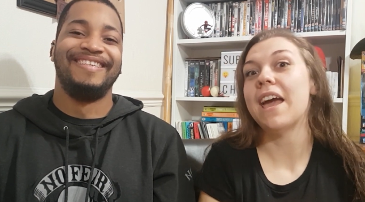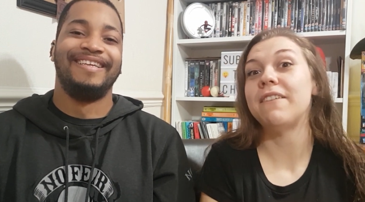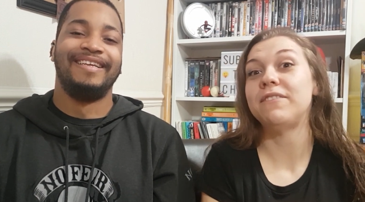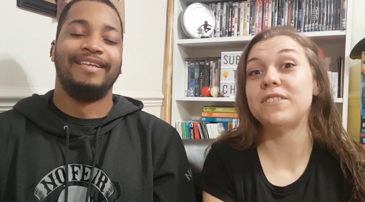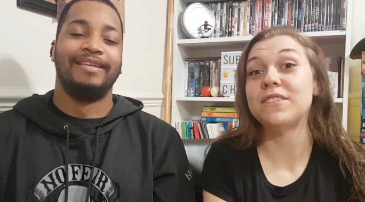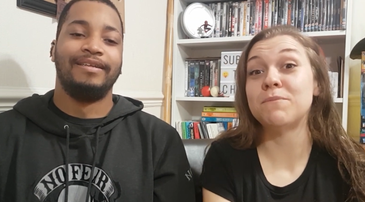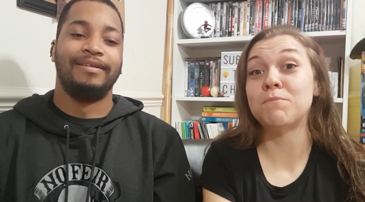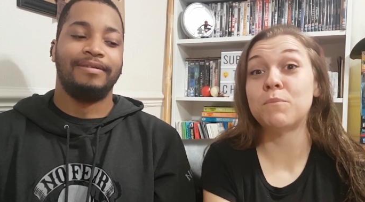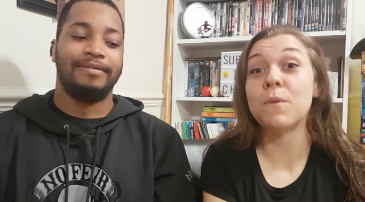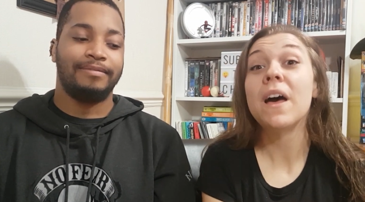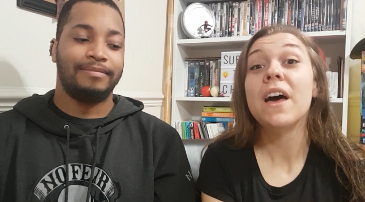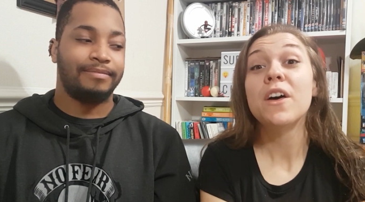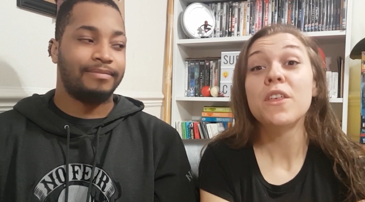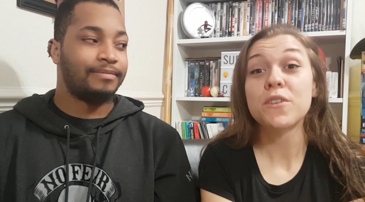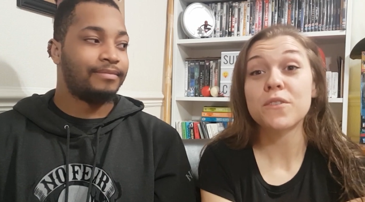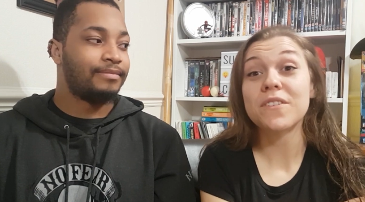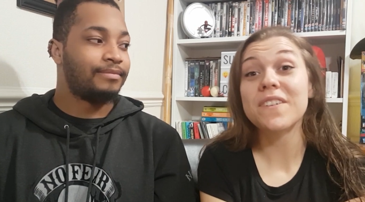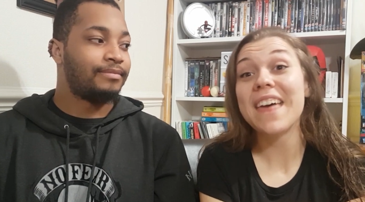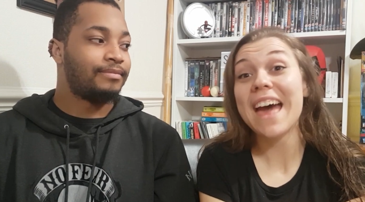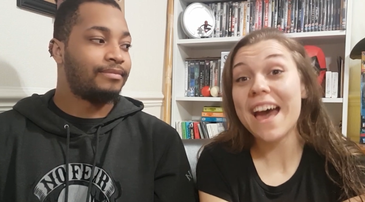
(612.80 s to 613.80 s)
Speaker 1: I have to
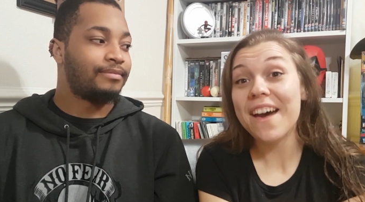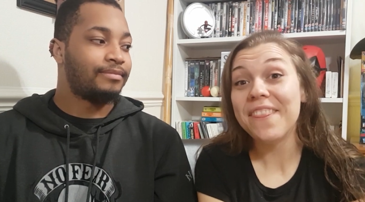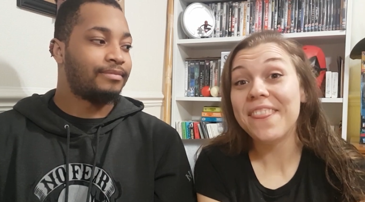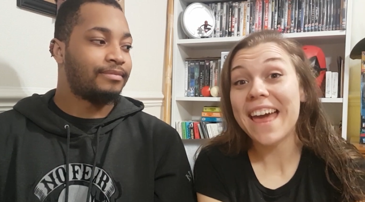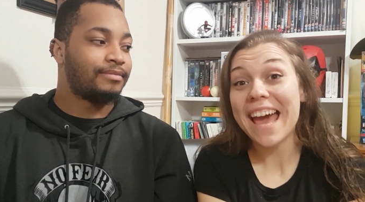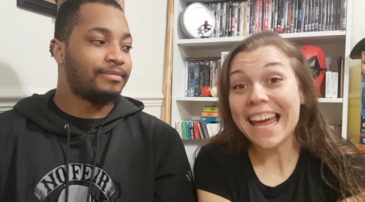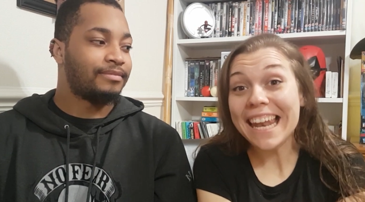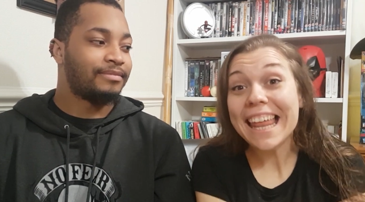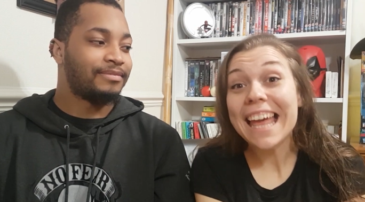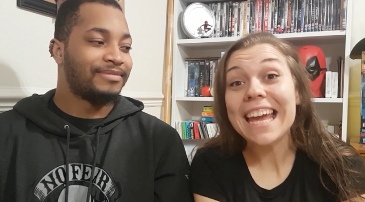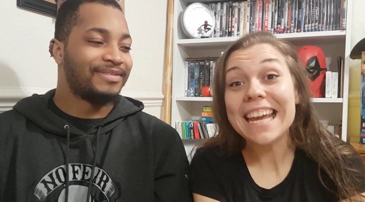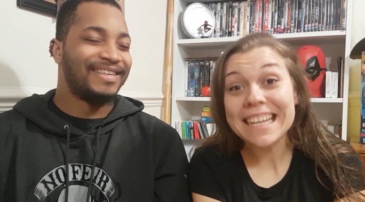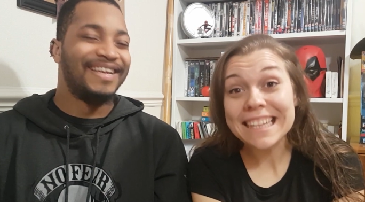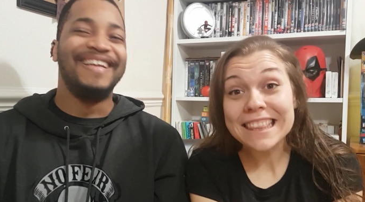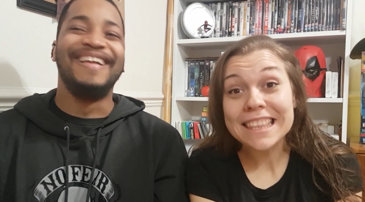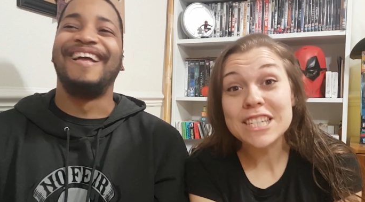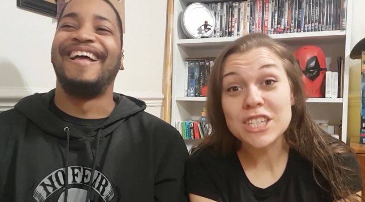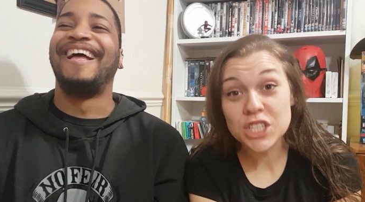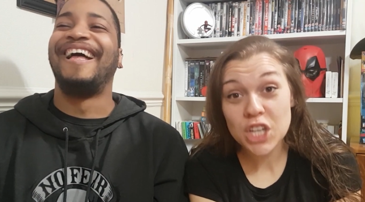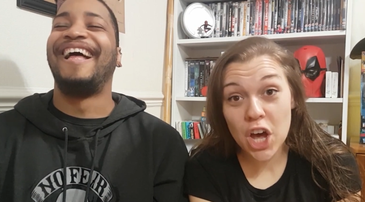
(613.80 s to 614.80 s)
throw that out there. I like
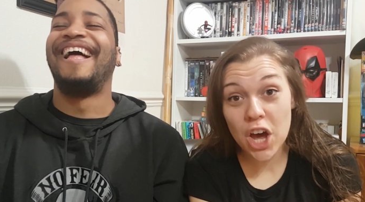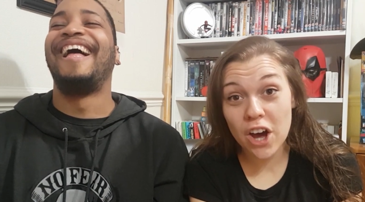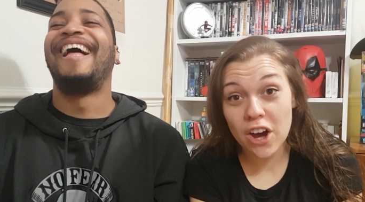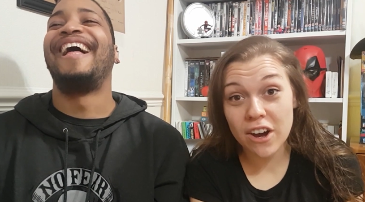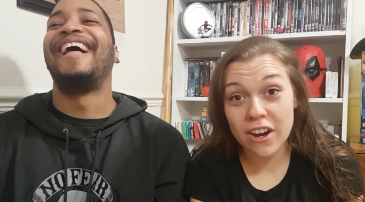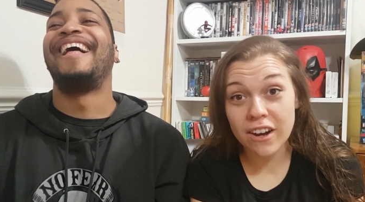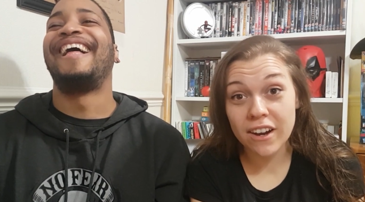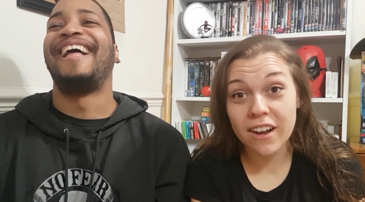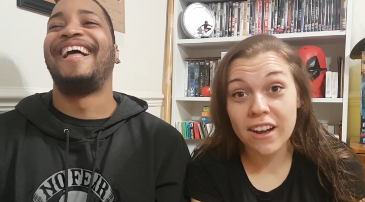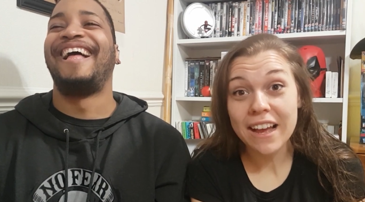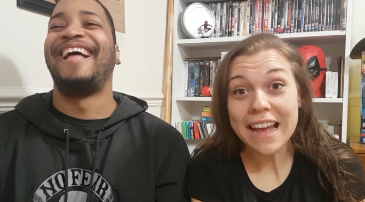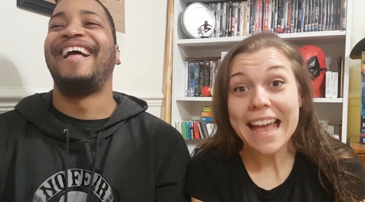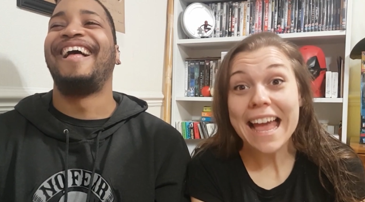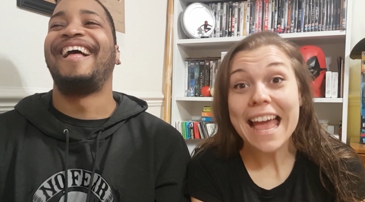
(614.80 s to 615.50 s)
the song.